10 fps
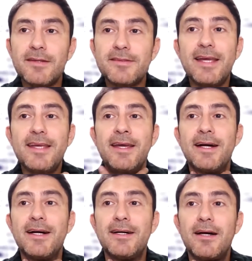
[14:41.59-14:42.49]
taking
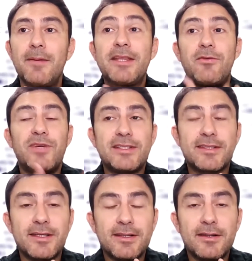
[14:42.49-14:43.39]
about the
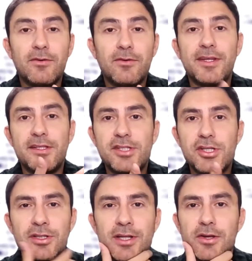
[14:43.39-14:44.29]
risk of the
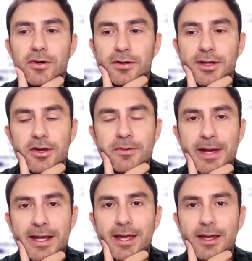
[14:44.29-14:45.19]
decision that you're
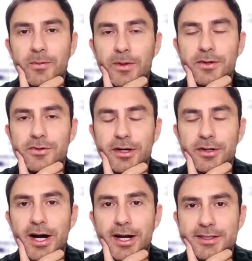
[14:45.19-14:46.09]
making when you're trying to
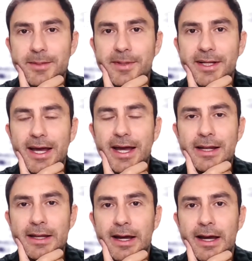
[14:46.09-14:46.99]
hire somebody,
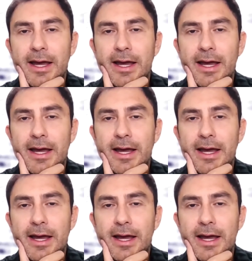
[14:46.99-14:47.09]
and